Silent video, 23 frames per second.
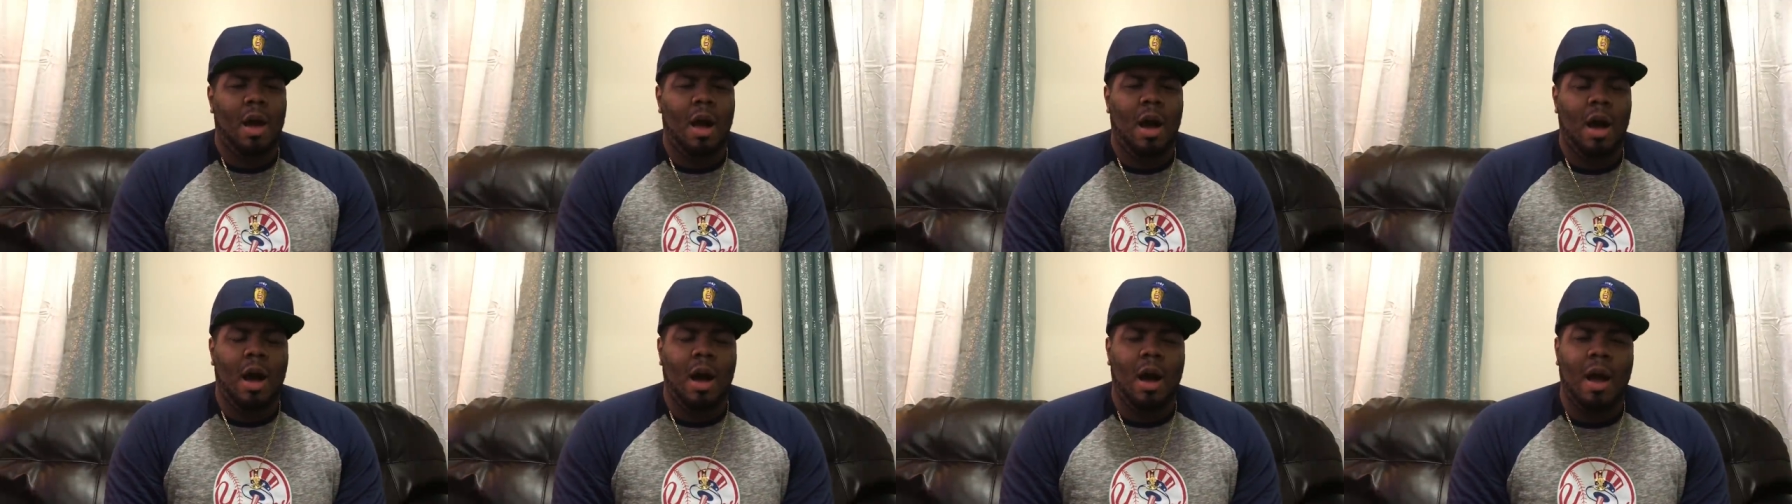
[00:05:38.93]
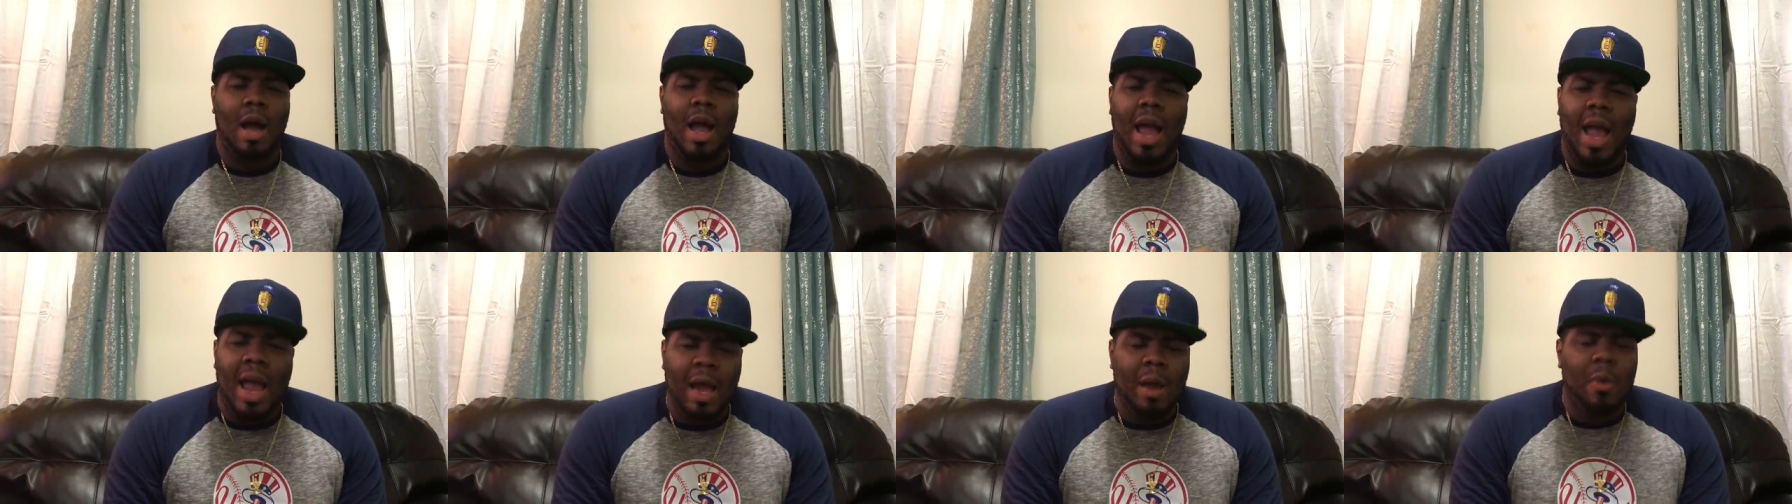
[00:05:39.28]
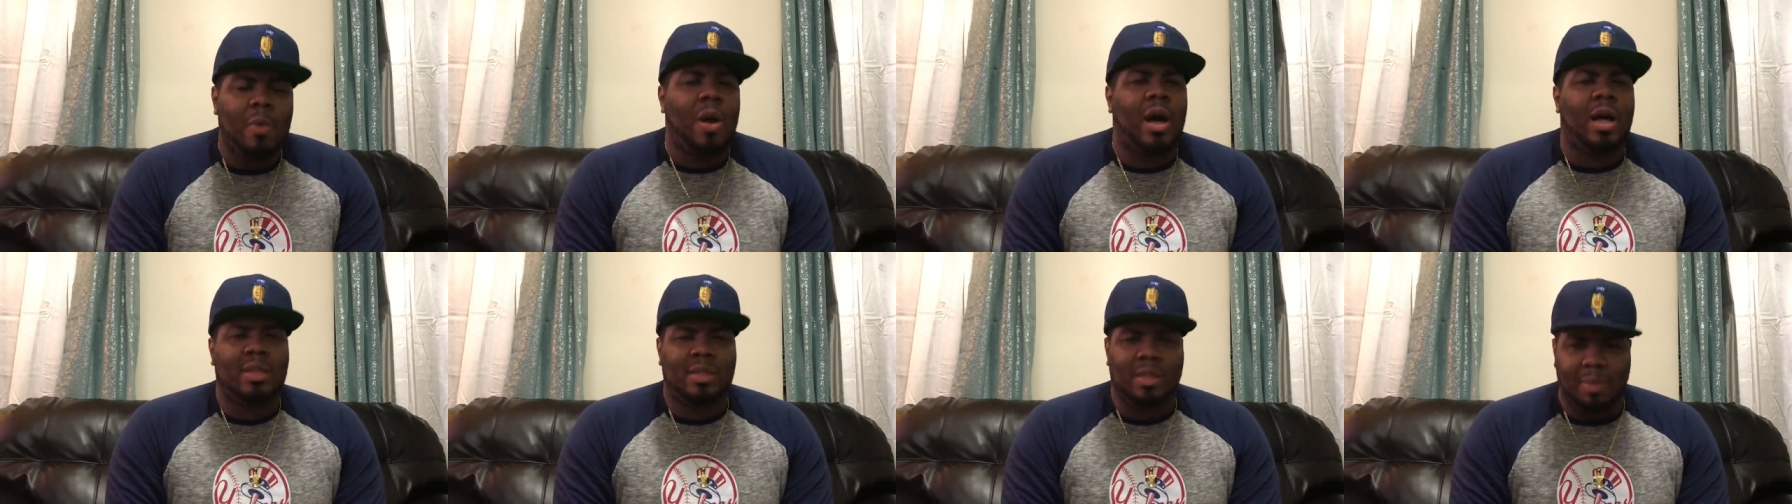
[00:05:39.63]
uh,
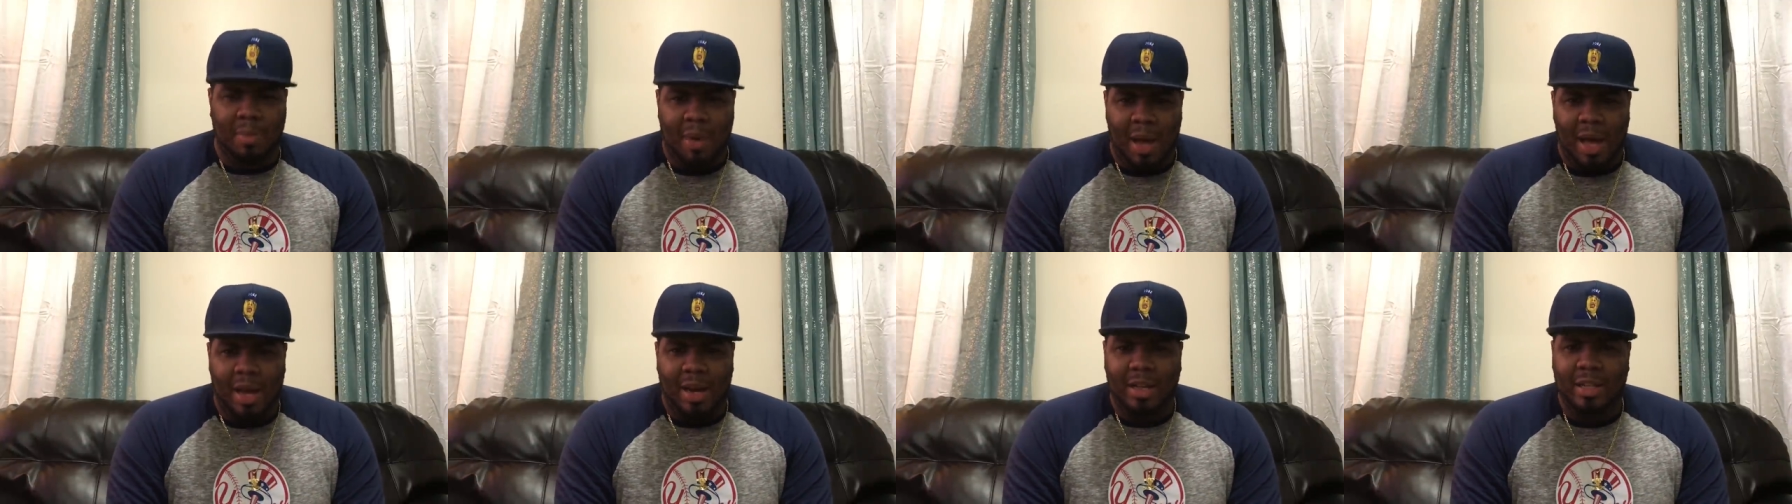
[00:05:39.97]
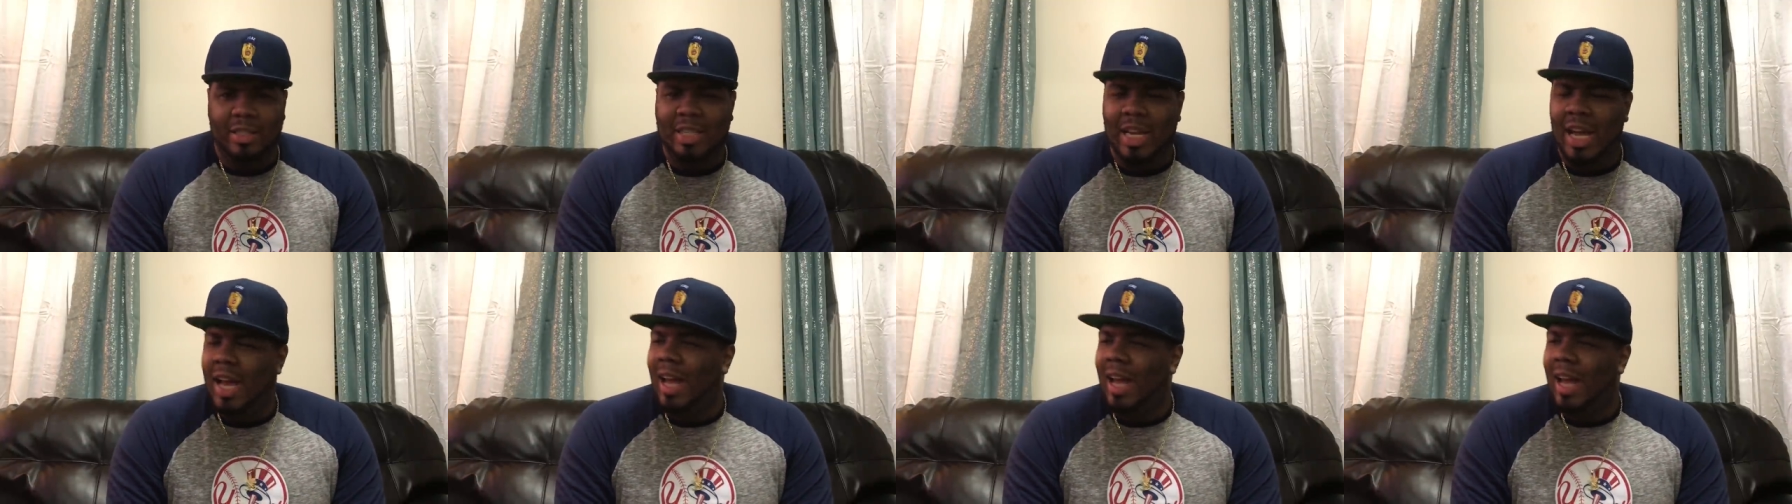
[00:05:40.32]
A-Rod to manage.